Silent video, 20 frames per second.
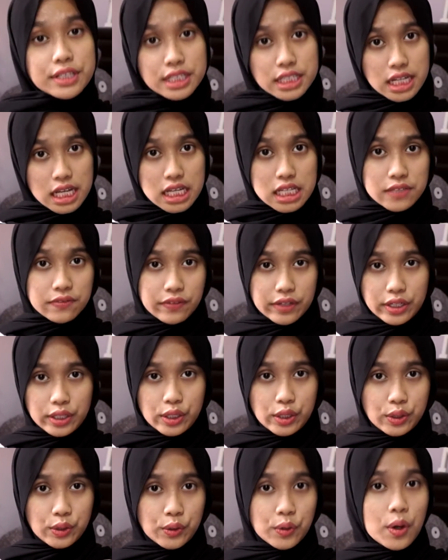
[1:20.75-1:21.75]
today's
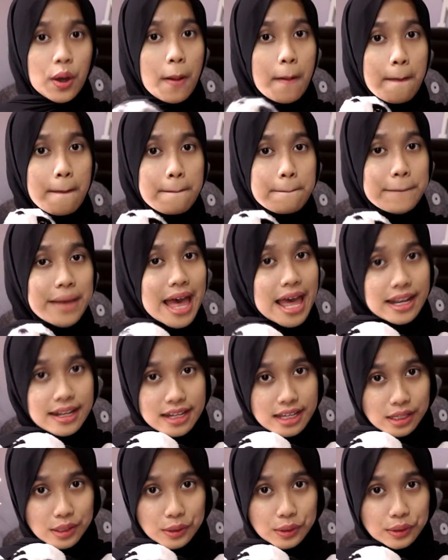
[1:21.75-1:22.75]
video,
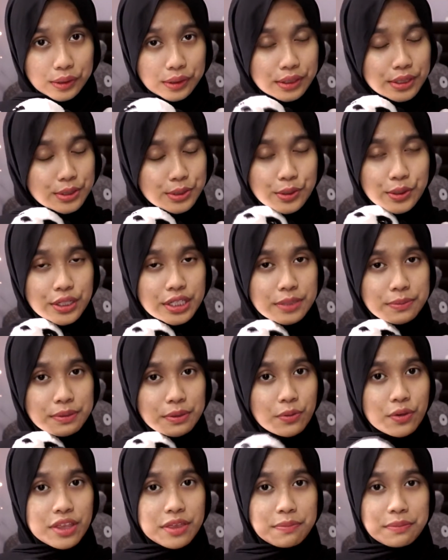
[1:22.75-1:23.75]
Panda-kun is going to be
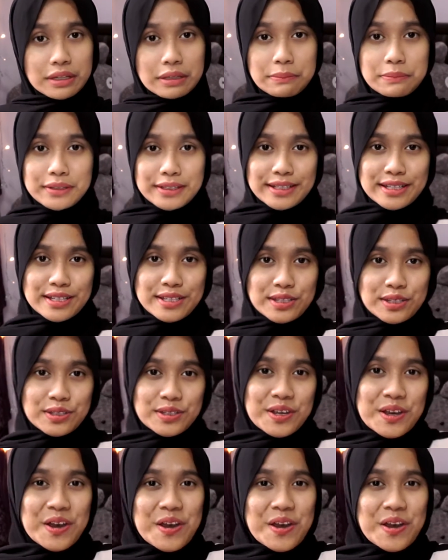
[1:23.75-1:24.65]
with me because